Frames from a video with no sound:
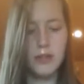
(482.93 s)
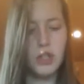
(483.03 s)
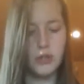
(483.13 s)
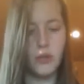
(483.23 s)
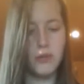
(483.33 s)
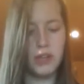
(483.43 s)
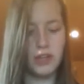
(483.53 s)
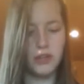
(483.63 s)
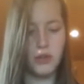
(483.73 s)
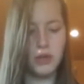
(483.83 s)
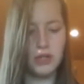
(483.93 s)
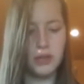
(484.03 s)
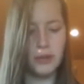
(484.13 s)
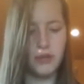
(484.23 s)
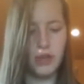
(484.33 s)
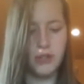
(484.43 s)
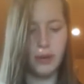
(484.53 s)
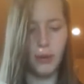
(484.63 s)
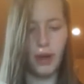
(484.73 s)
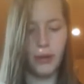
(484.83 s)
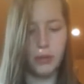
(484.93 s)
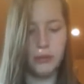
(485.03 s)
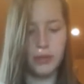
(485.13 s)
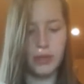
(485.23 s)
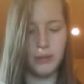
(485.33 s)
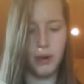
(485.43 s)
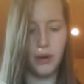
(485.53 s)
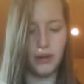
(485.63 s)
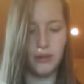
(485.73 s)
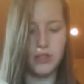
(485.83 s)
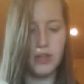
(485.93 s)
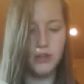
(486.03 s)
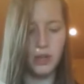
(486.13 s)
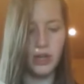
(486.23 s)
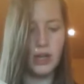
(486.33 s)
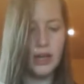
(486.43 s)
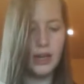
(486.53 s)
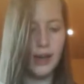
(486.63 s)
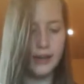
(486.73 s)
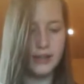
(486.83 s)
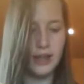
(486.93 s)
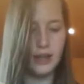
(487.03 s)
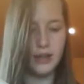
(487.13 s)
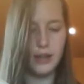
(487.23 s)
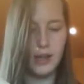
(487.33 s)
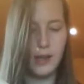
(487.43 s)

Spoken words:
much less formulate a story to tell my friends about why I wouldn't be at the party at the Century, Hal said,